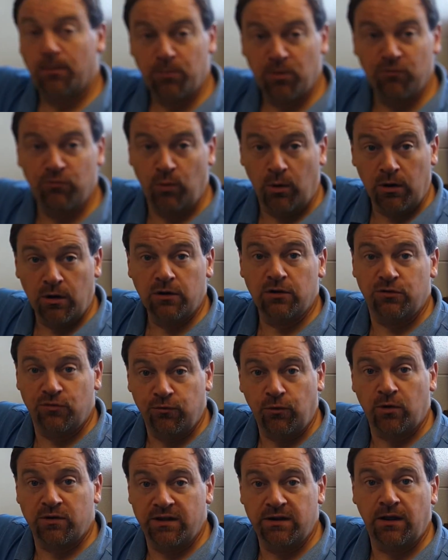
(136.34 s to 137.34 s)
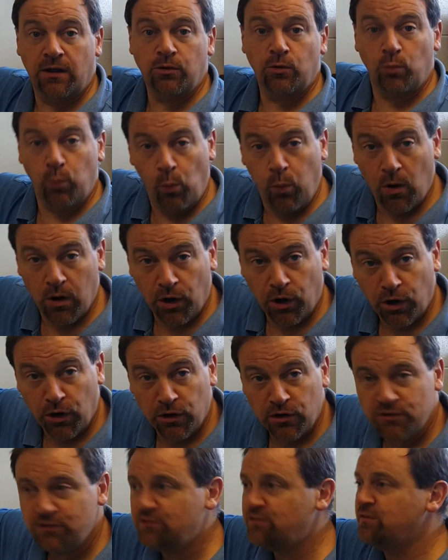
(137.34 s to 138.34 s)
number of words, 1400
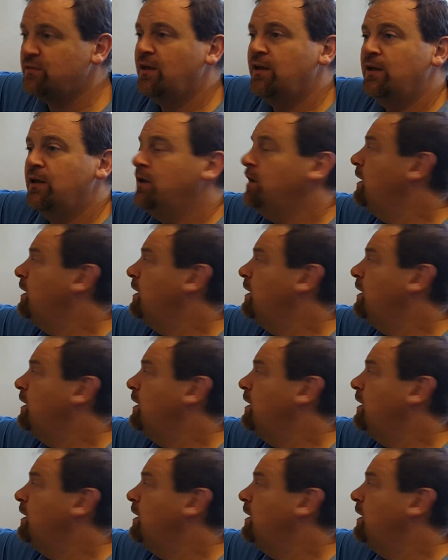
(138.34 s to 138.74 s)
words.